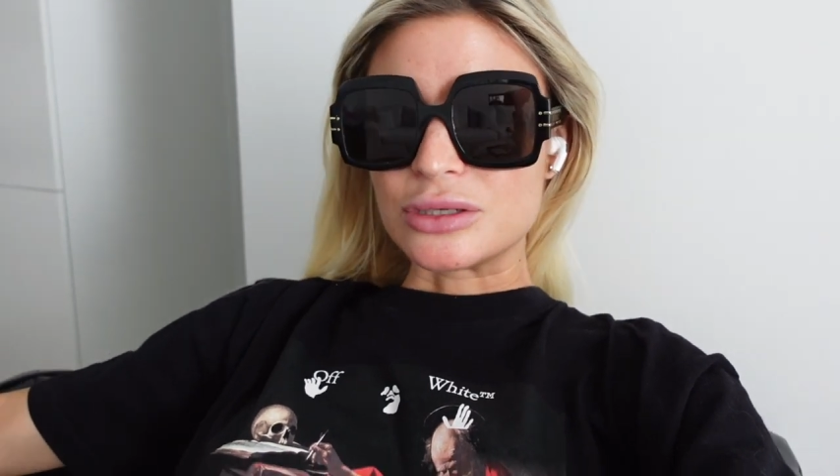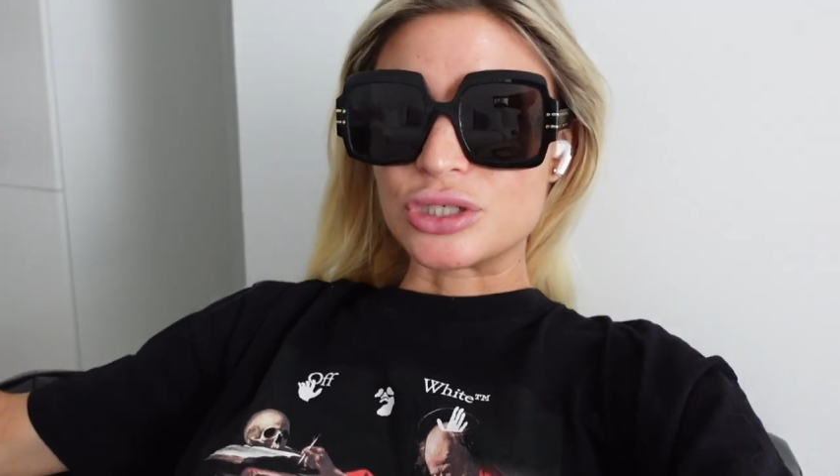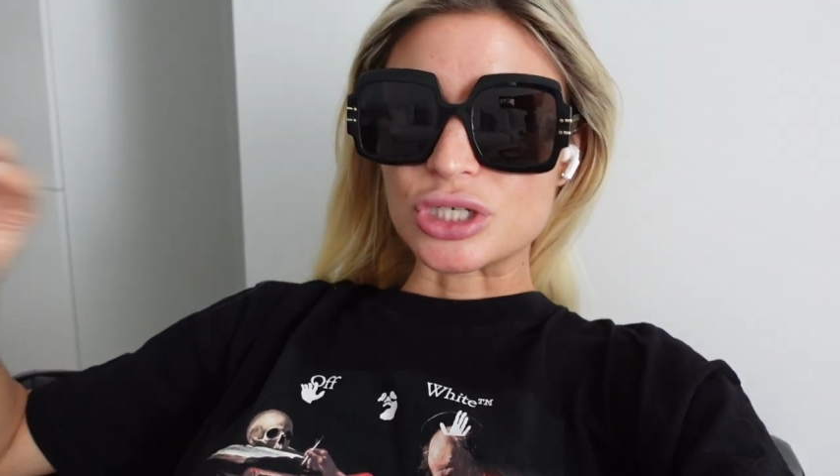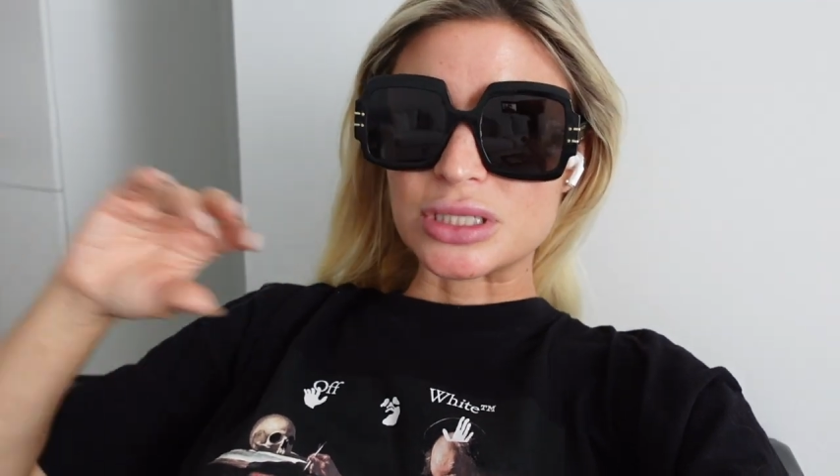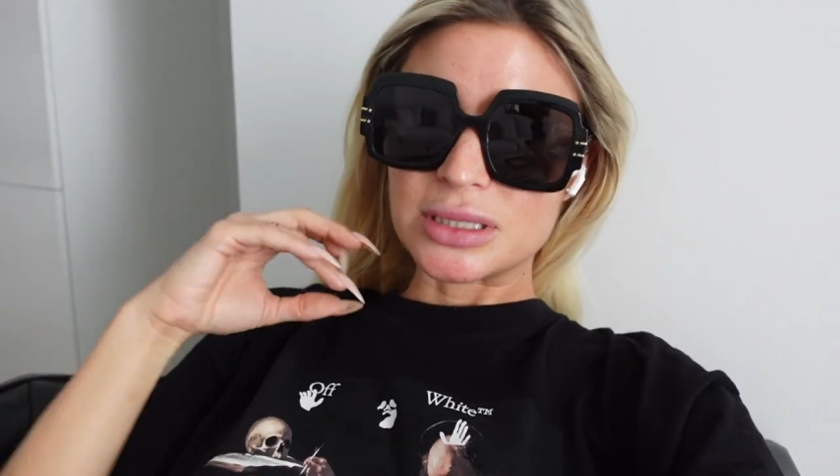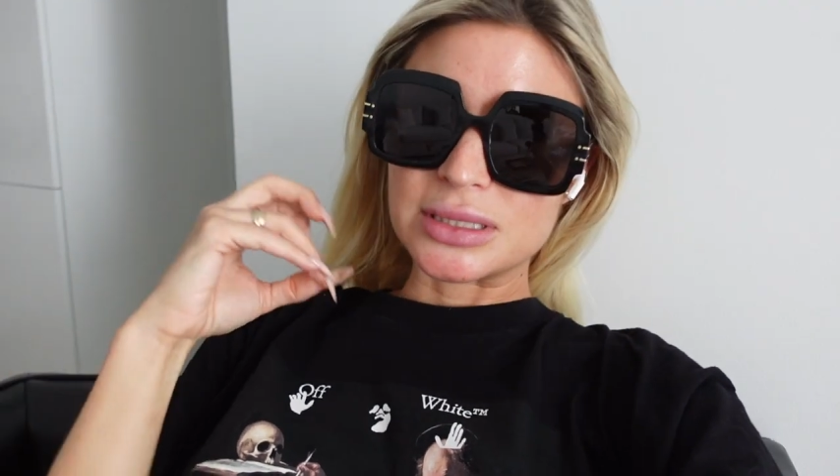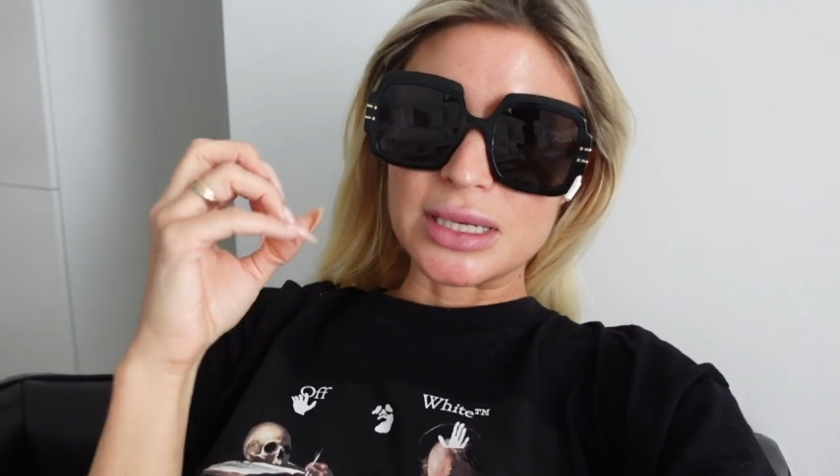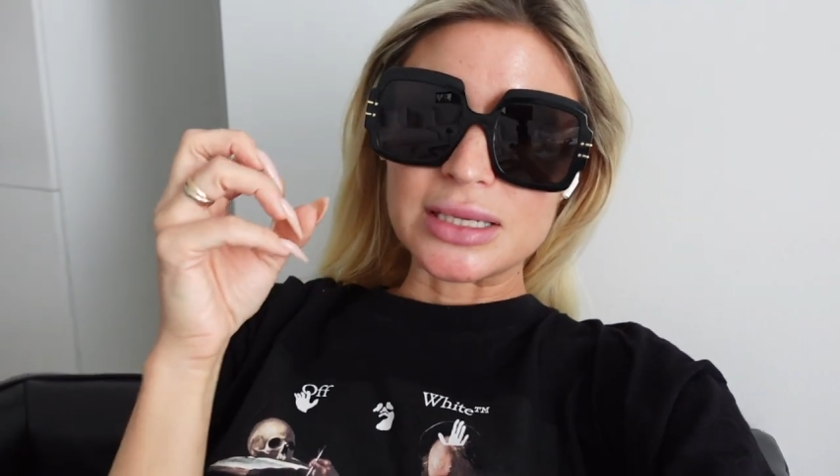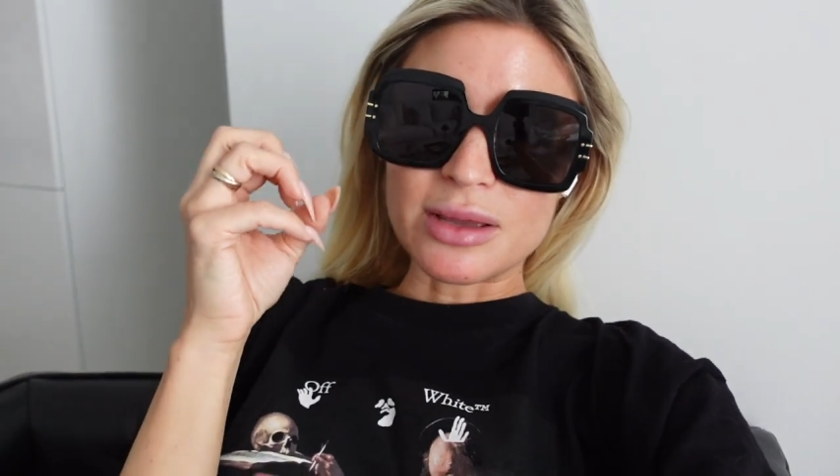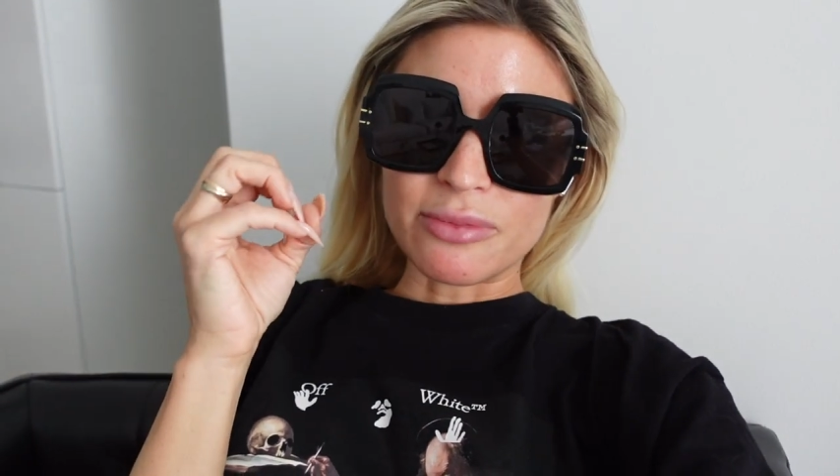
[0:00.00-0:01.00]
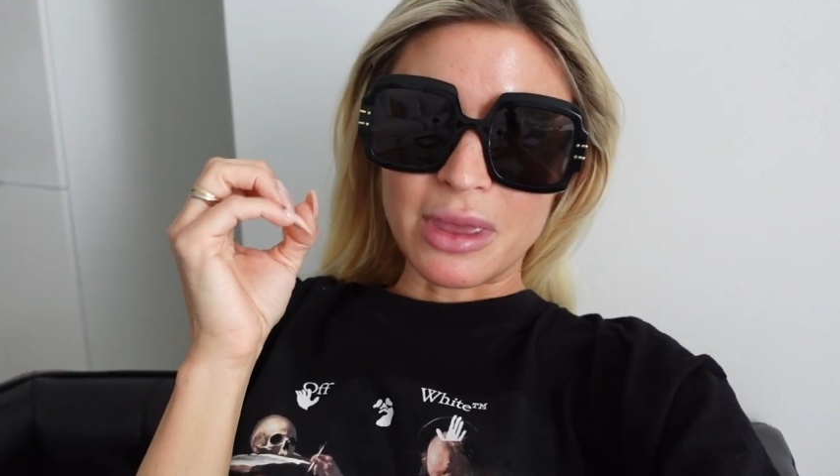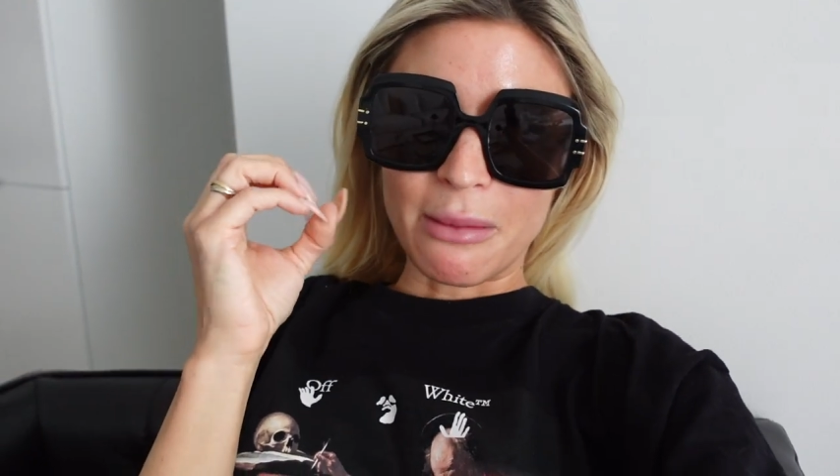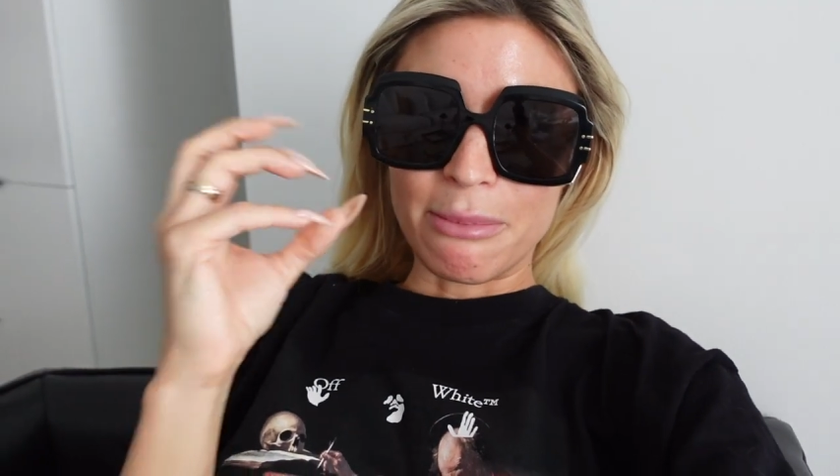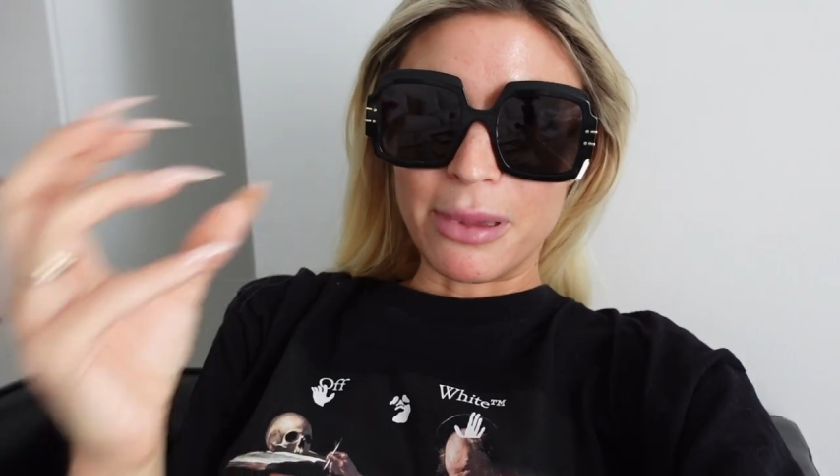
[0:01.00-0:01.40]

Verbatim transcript: just to see something